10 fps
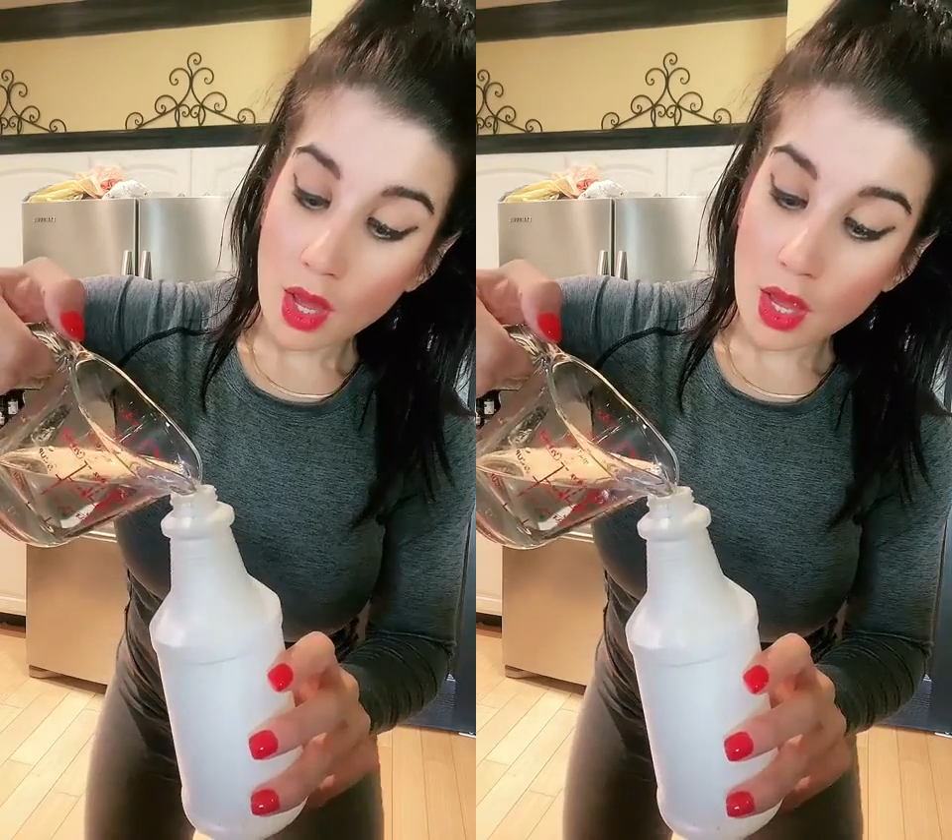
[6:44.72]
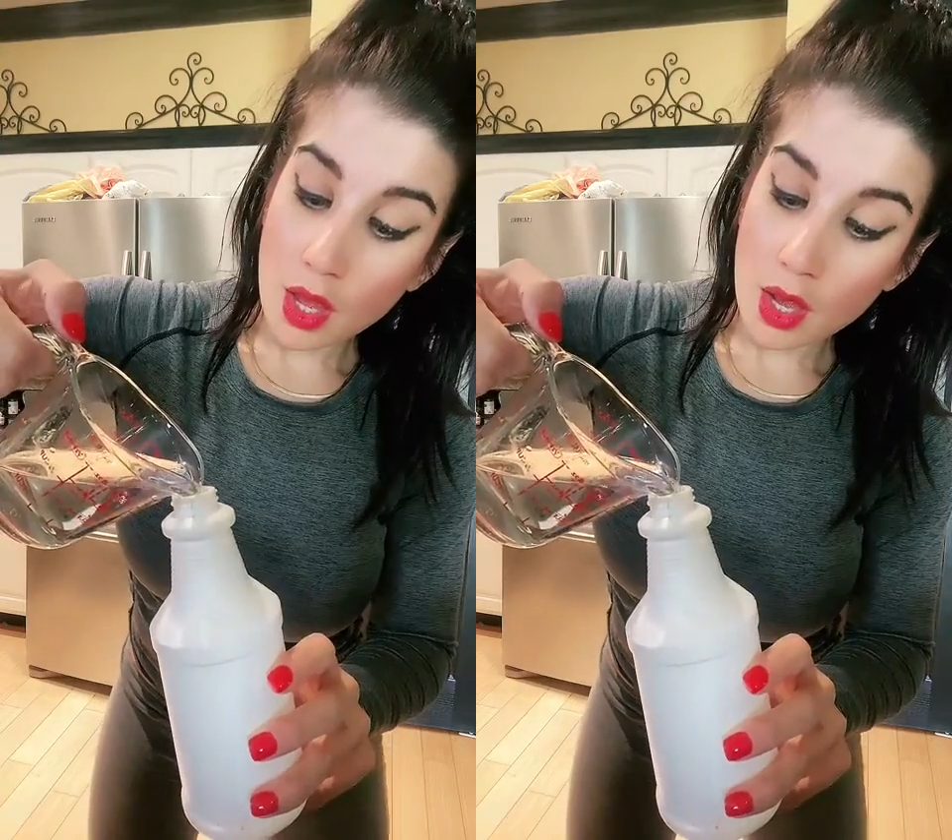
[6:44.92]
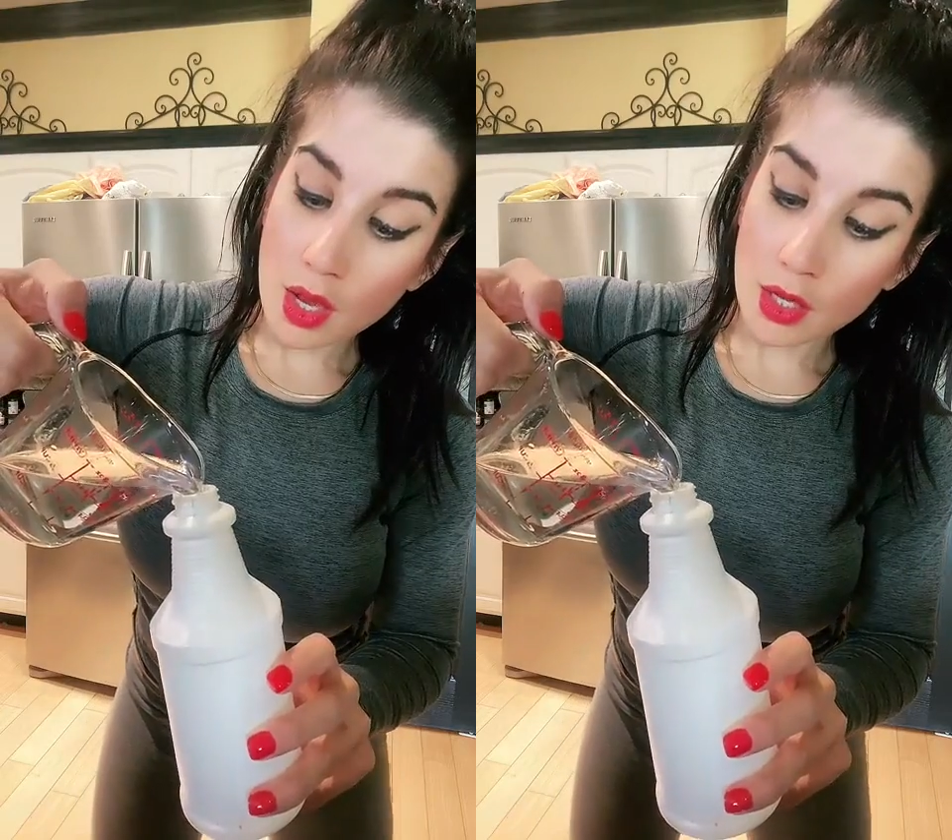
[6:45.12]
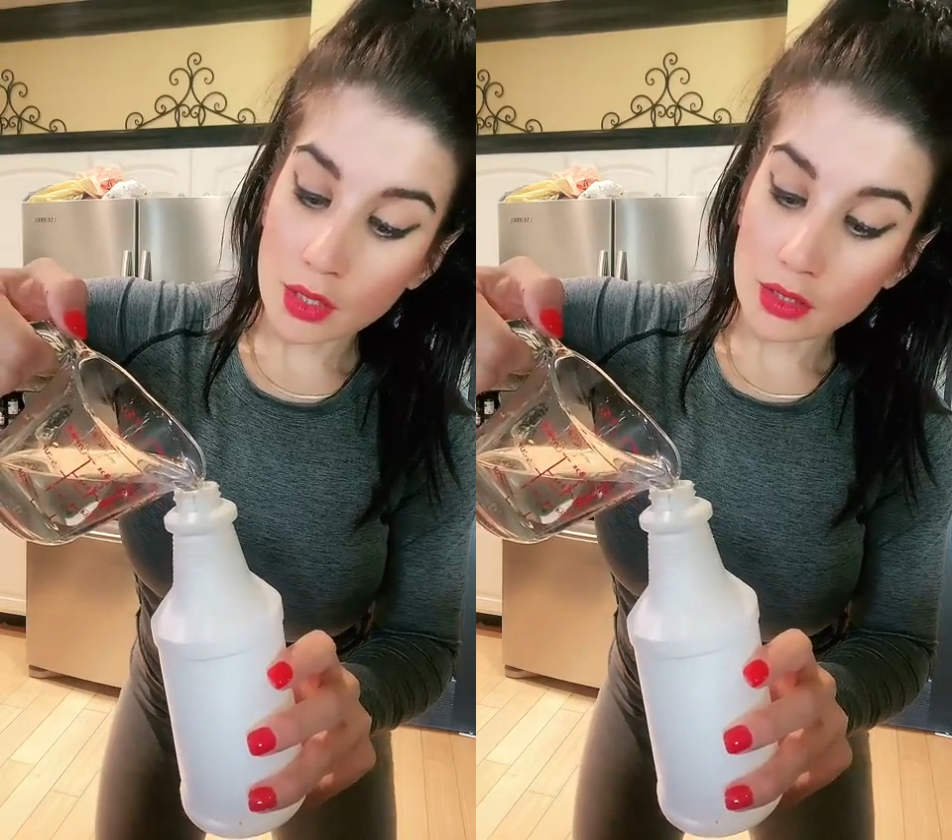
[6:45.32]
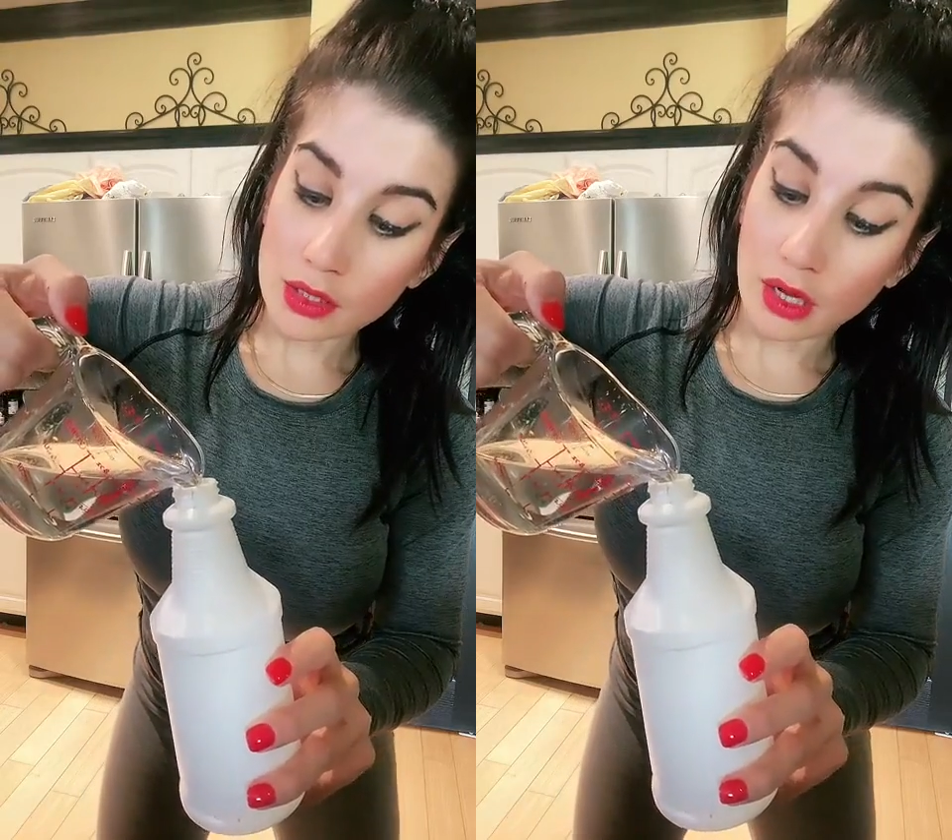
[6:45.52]

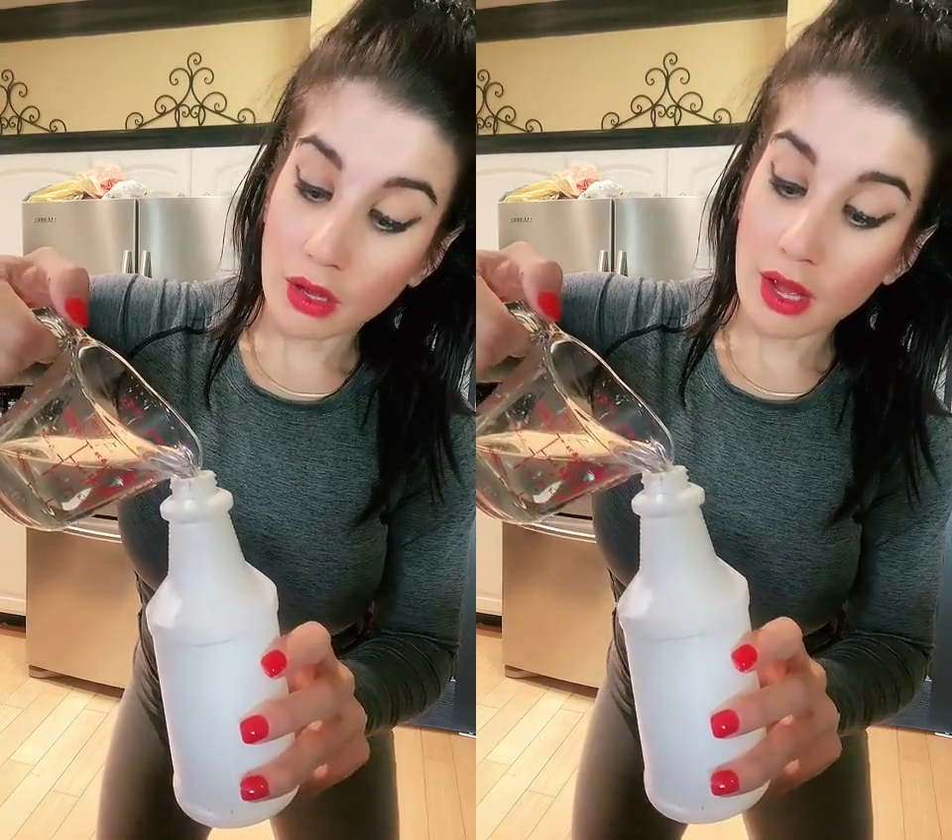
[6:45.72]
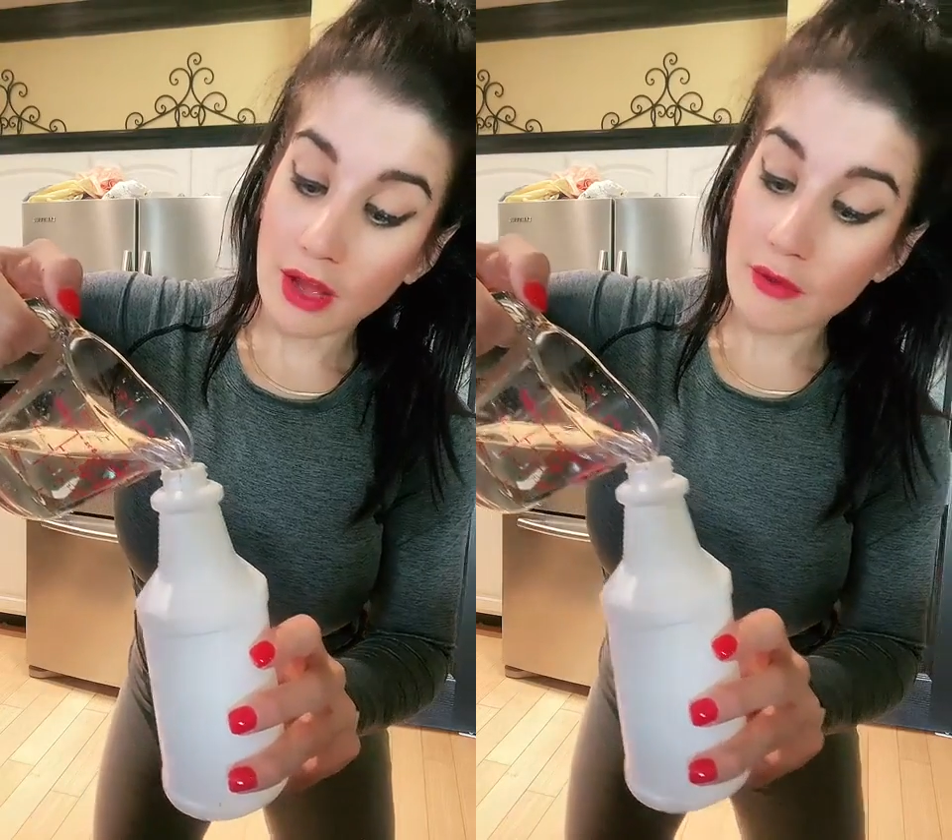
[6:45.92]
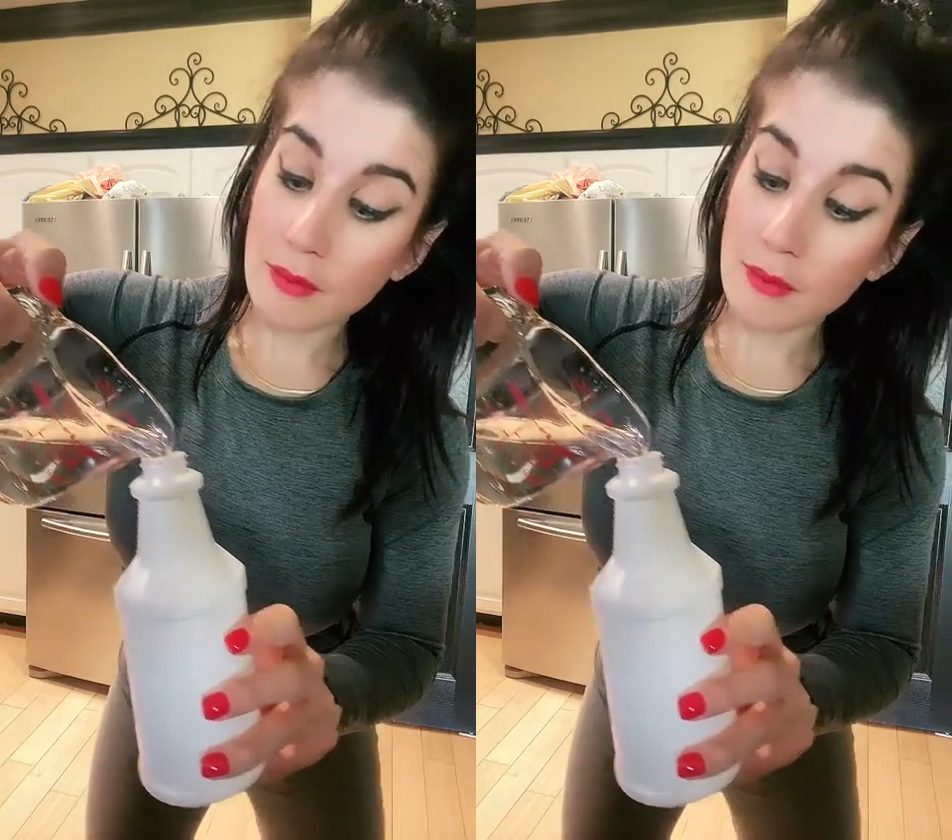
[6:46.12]
And I'll have